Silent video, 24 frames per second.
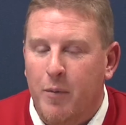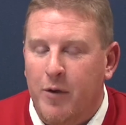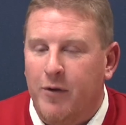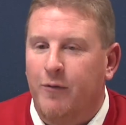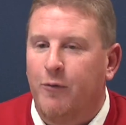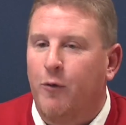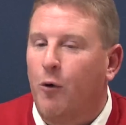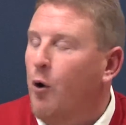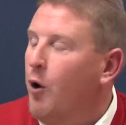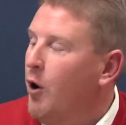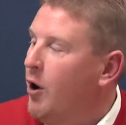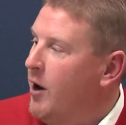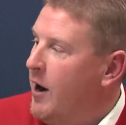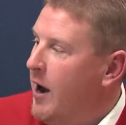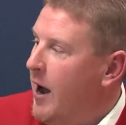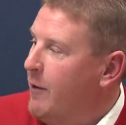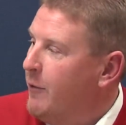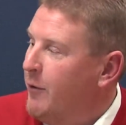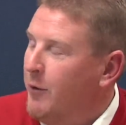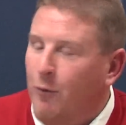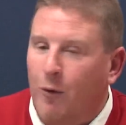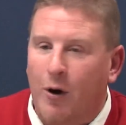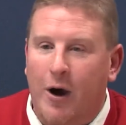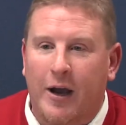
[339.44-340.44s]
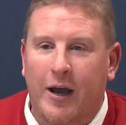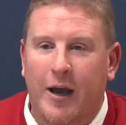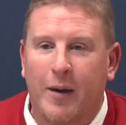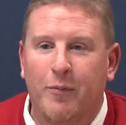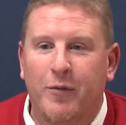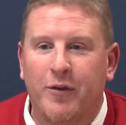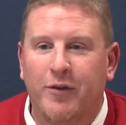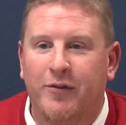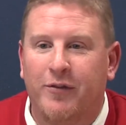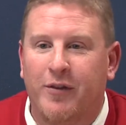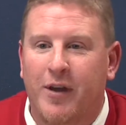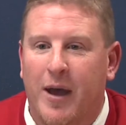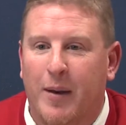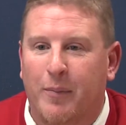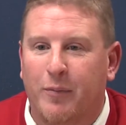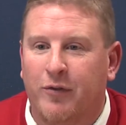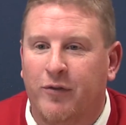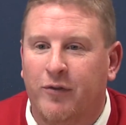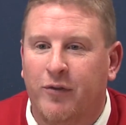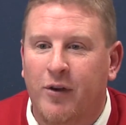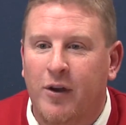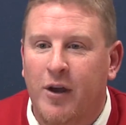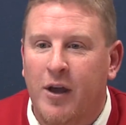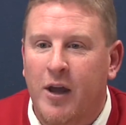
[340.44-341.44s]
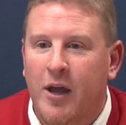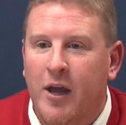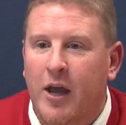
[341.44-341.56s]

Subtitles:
Before, I would walk up the steps